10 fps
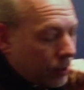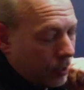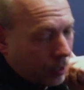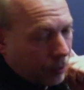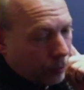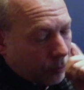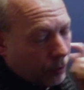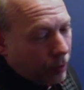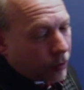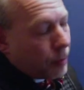today, though,
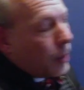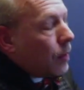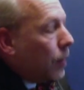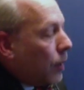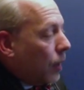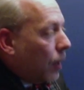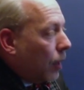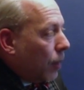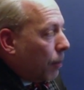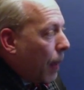talks about
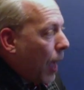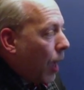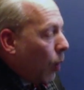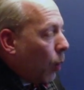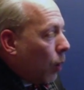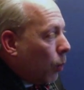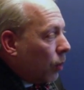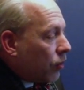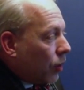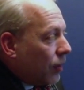how we're
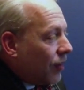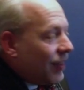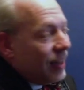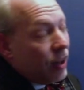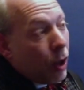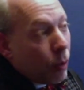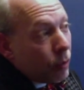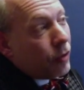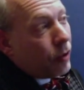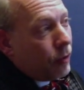starting to see
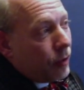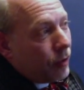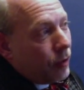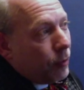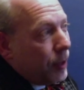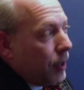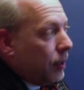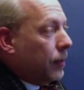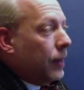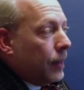loan services
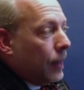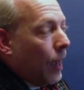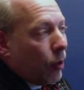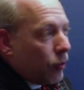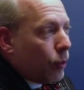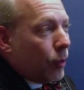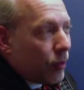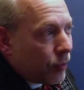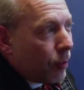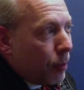being
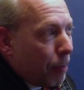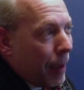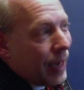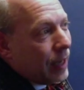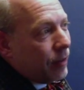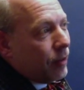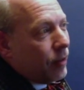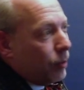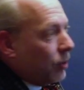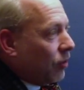outsourced from the banking
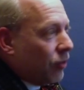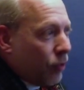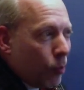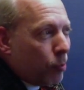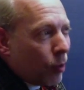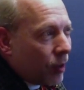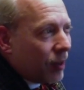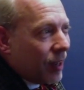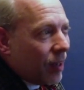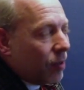system, which is so
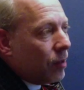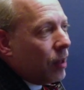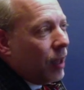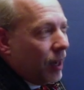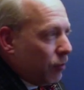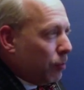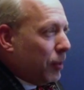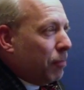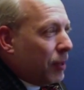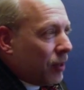broken down, and even
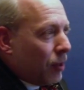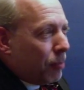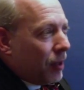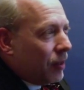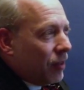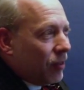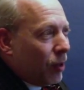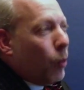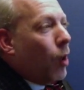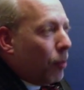being picked up by things like
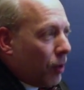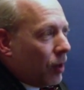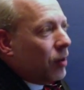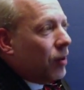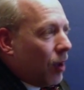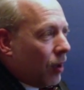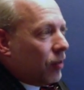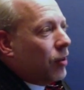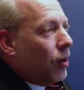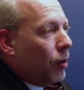Walmart and
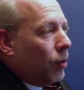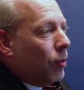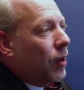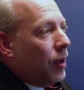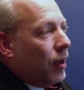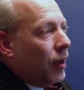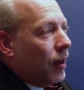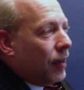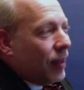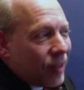Costco.
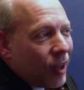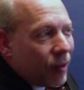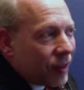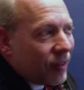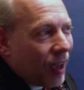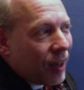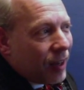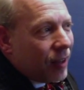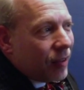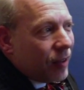That's kind of
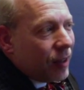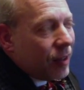exciting, isn't it?